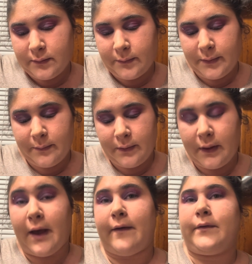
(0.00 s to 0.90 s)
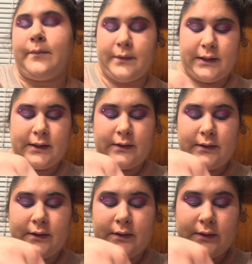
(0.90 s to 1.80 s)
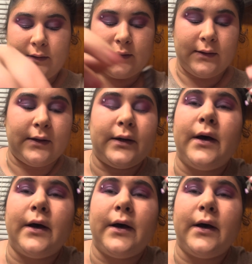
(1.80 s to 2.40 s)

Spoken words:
We will have completed the look.